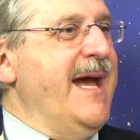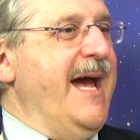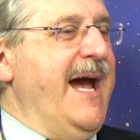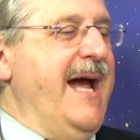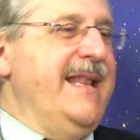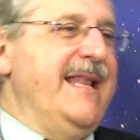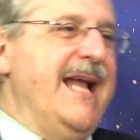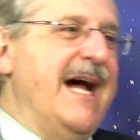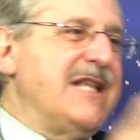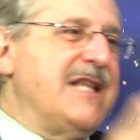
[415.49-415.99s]

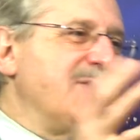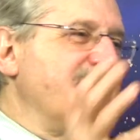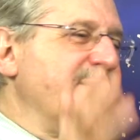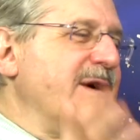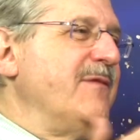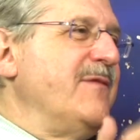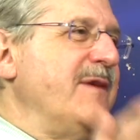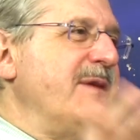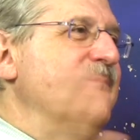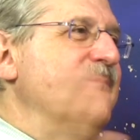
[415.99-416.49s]
And that's
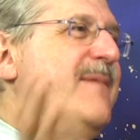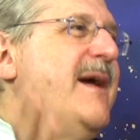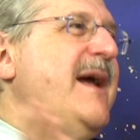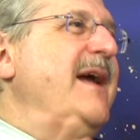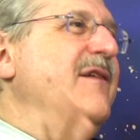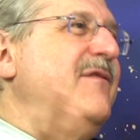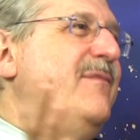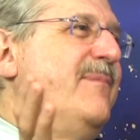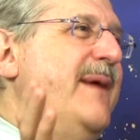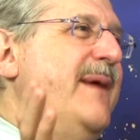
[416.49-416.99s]
where we
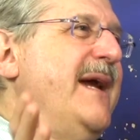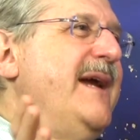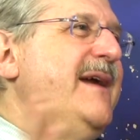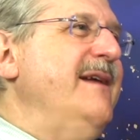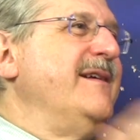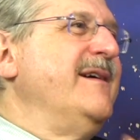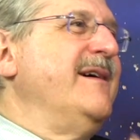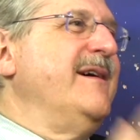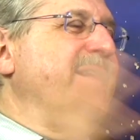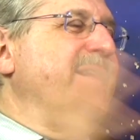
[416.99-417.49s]
may have
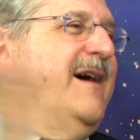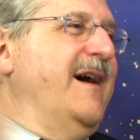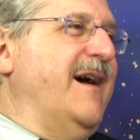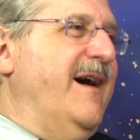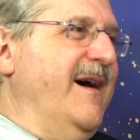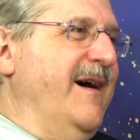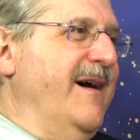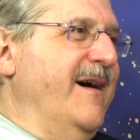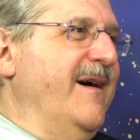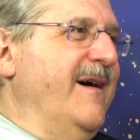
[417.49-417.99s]
made uh,
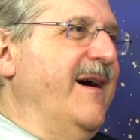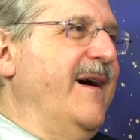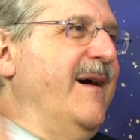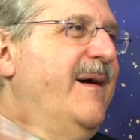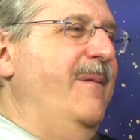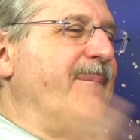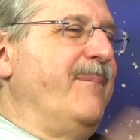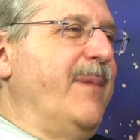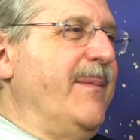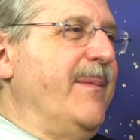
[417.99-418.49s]

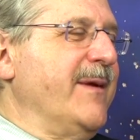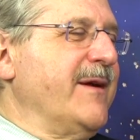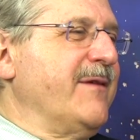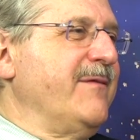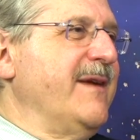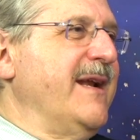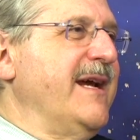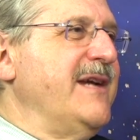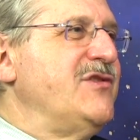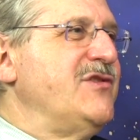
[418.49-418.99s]
a public
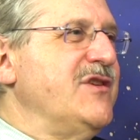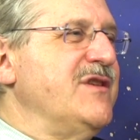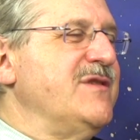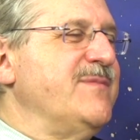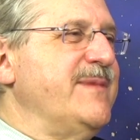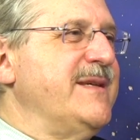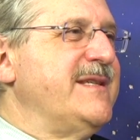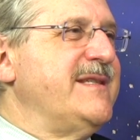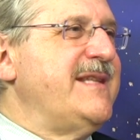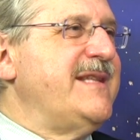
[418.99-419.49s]

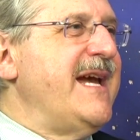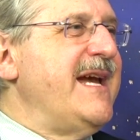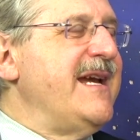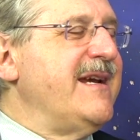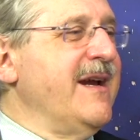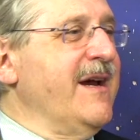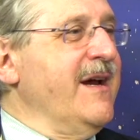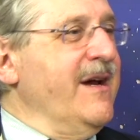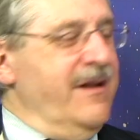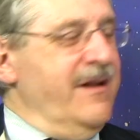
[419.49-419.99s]
relations
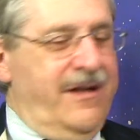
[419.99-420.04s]
mistake.